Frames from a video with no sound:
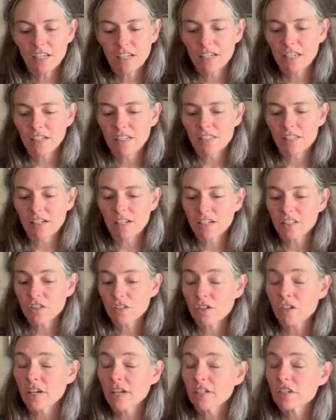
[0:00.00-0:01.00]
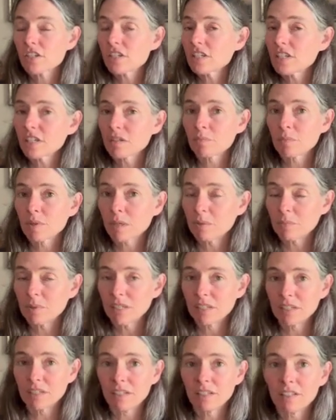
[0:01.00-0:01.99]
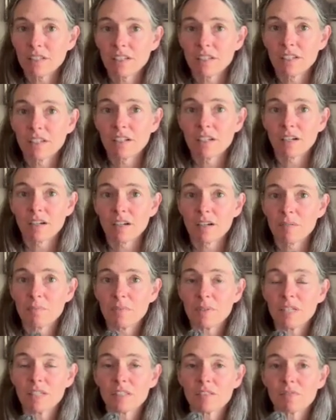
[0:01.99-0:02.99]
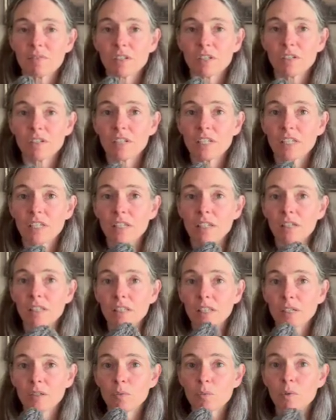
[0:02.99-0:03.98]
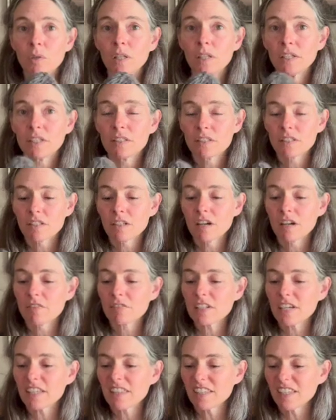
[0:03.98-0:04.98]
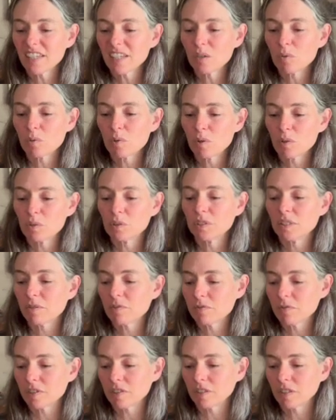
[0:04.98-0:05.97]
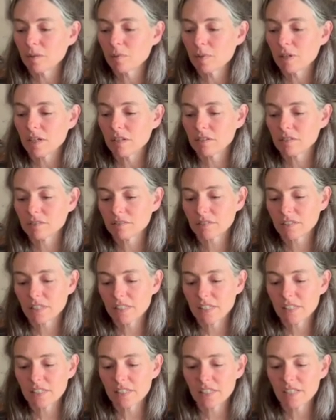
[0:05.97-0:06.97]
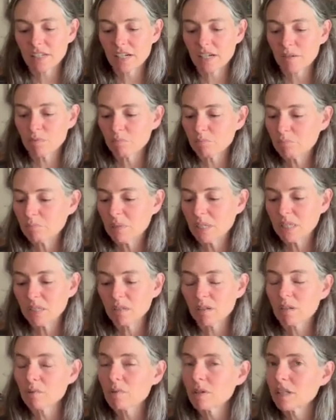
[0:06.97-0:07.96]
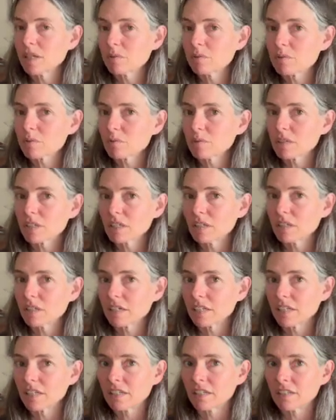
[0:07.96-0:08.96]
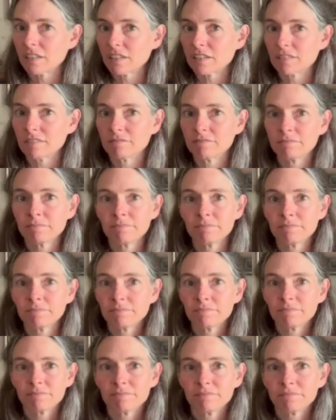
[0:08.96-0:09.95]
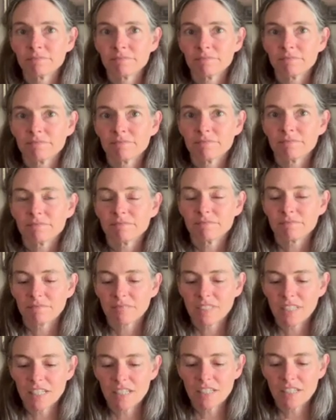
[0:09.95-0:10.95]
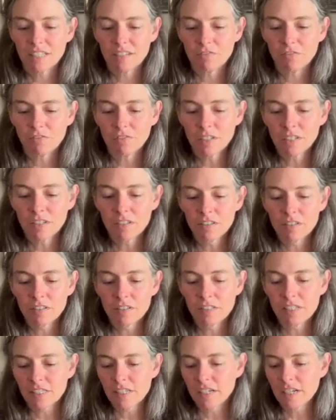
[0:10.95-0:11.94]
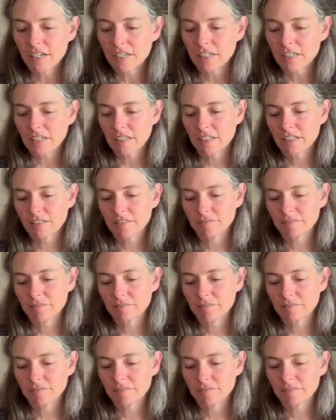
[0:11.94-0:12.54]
is not scratchy in my opinion. It's very like woolly and soft. I think it will hold up fairly well because it did not pill while I was working on it, and it feels like